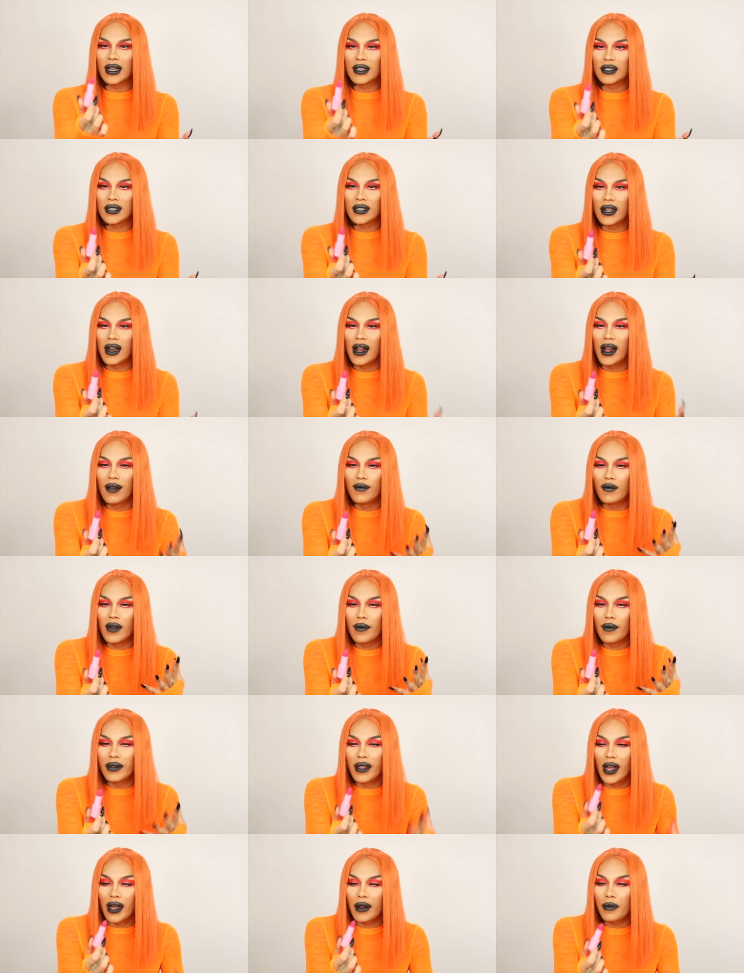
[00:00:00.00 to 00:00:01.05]
I said,
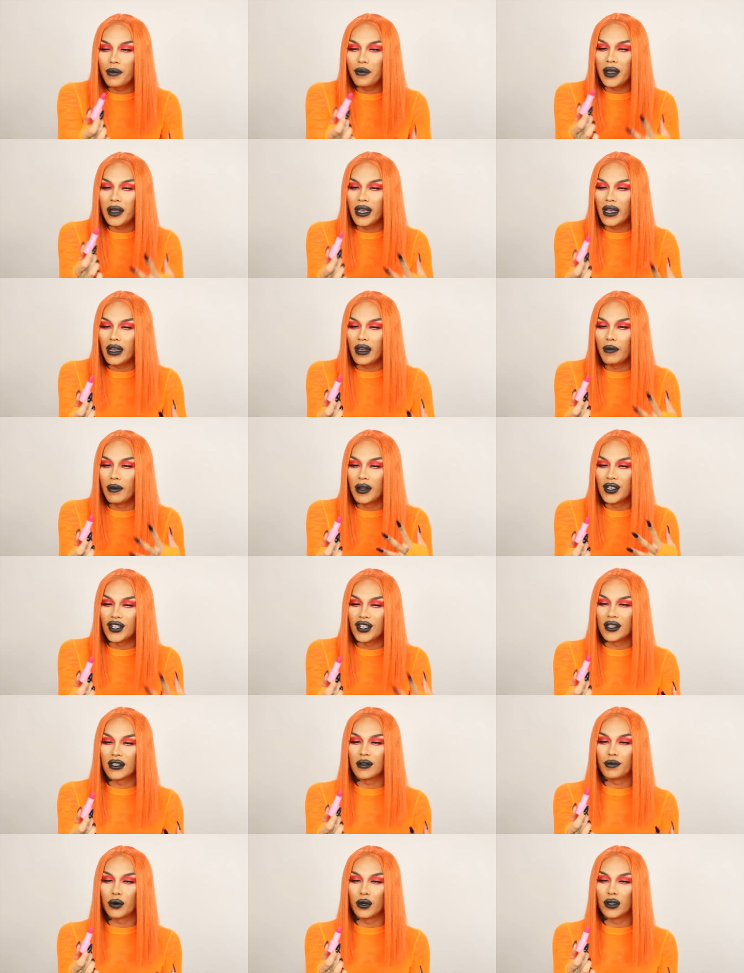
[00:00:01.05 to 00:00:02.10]
I'm not a pink
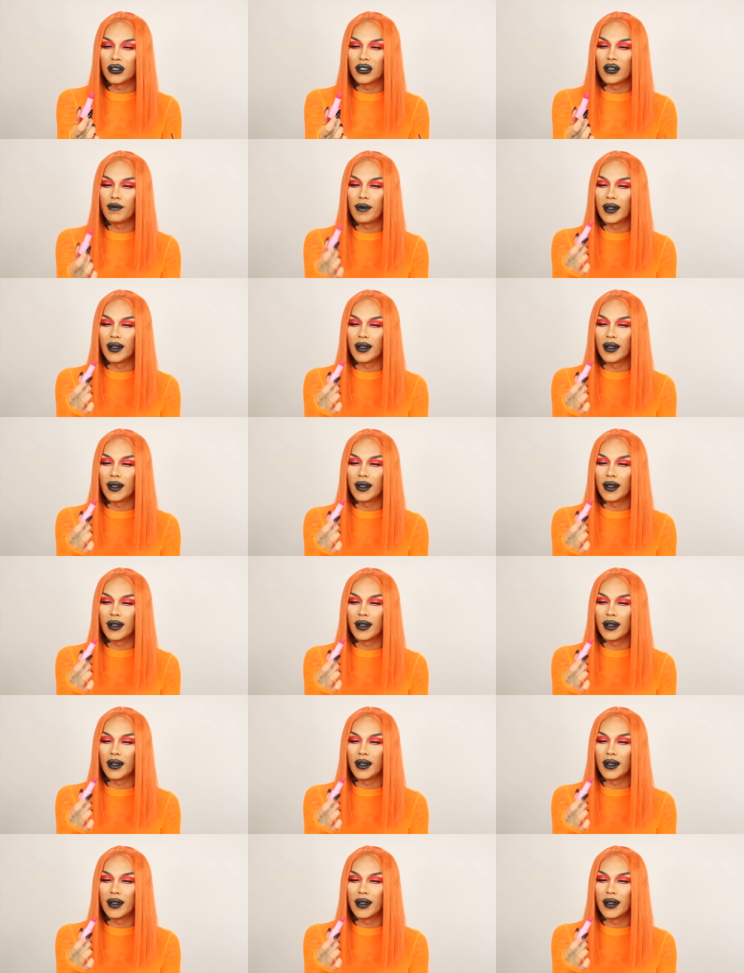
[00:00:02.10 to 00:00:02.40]
magenta person,